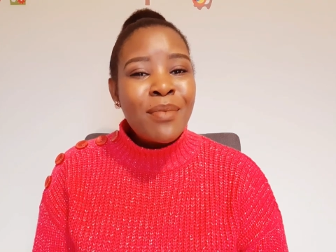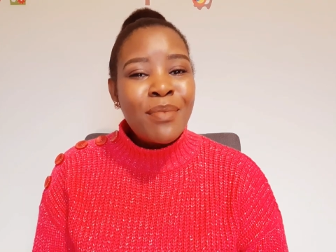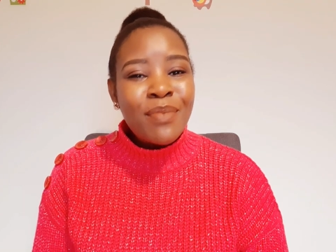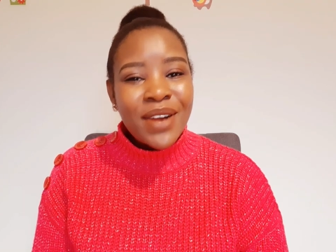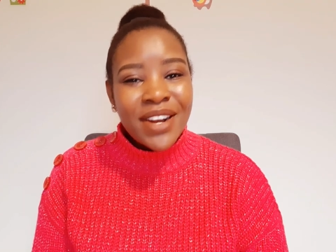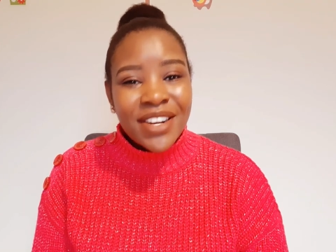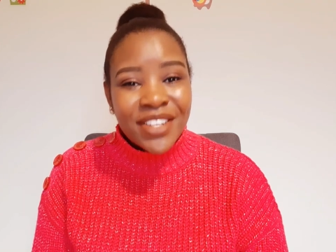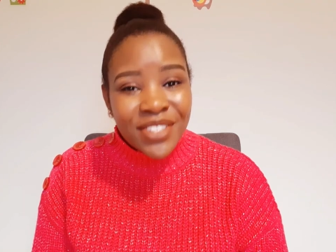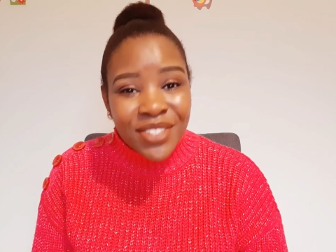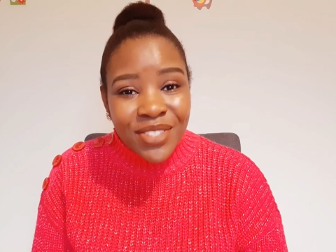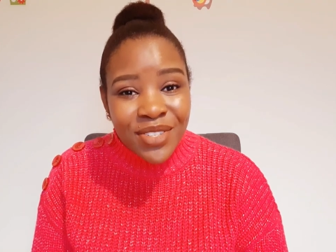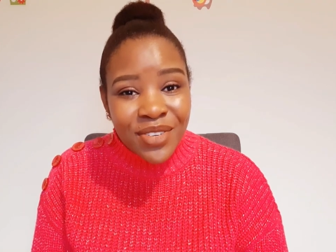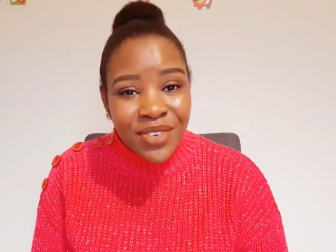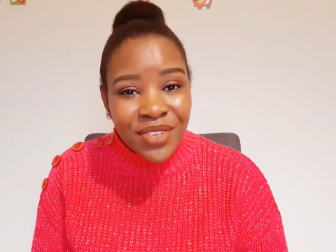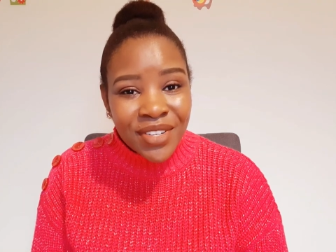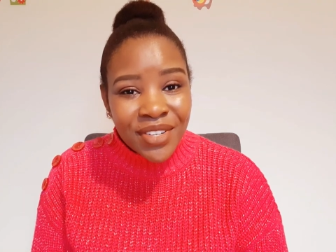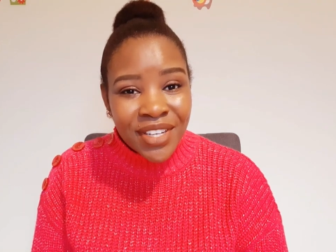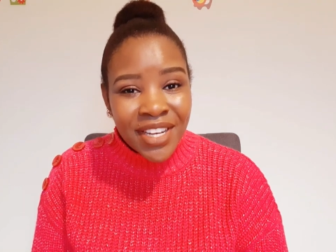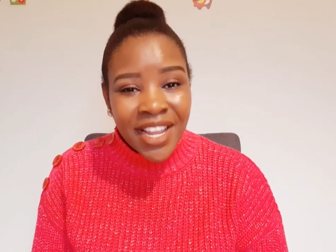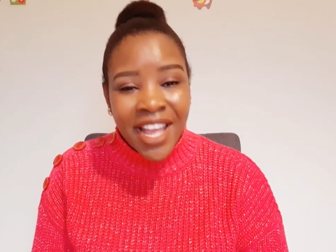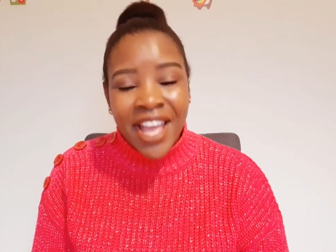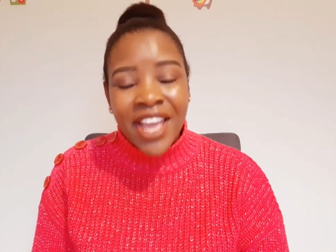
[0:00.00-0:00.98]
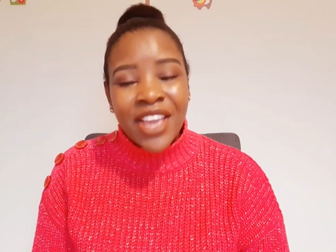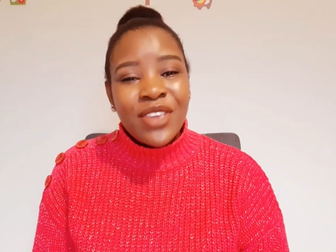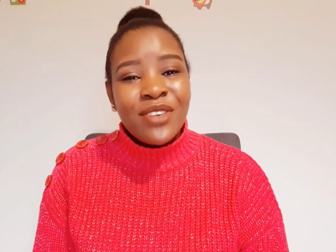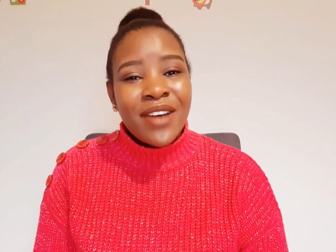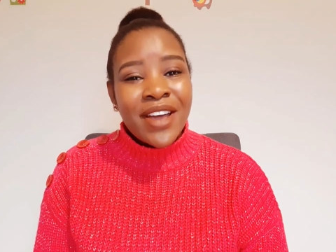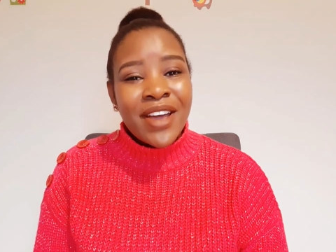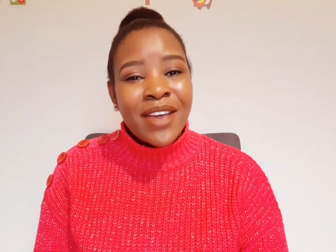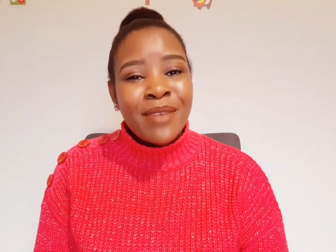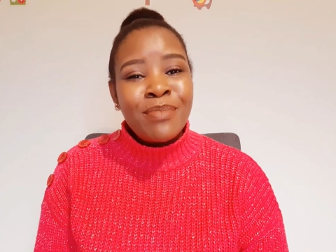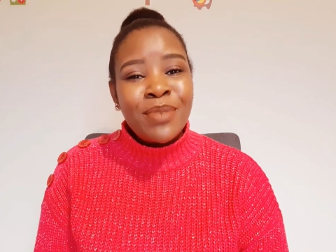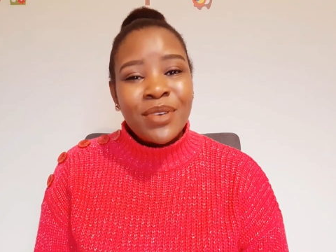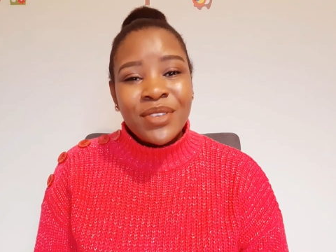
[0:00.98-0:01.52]
person. You
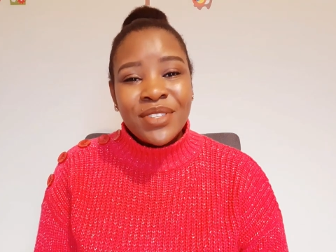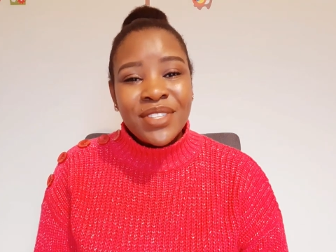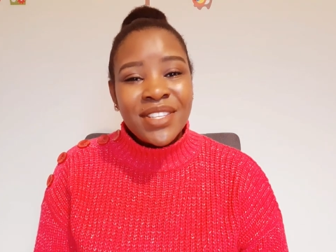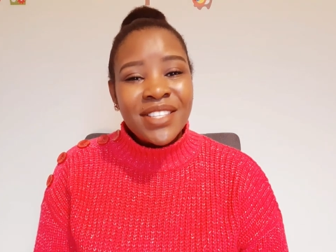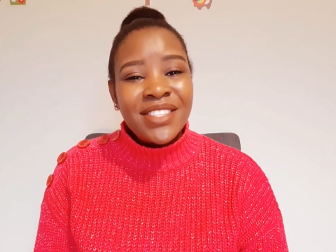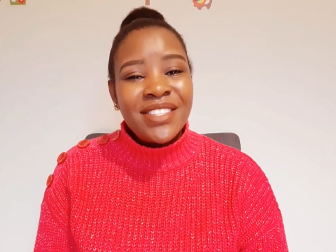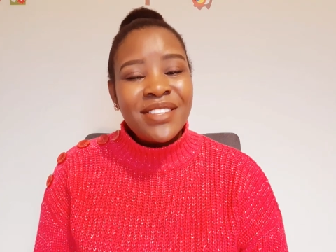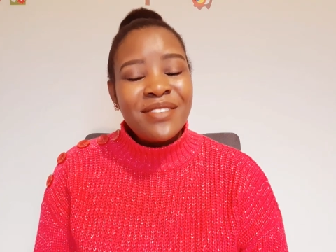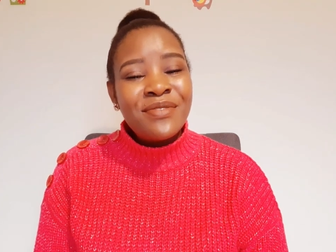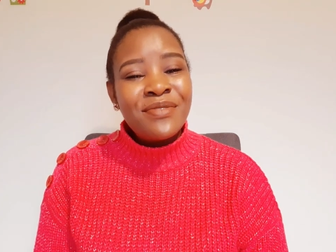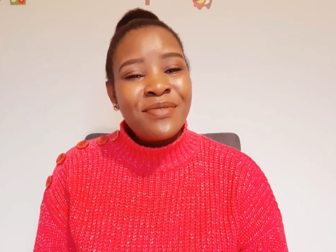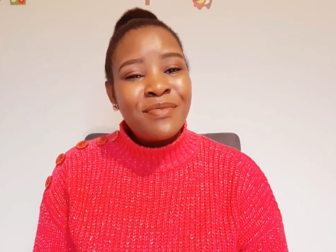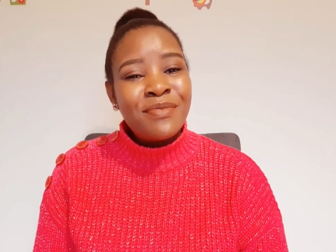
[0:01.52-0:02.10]
are a positive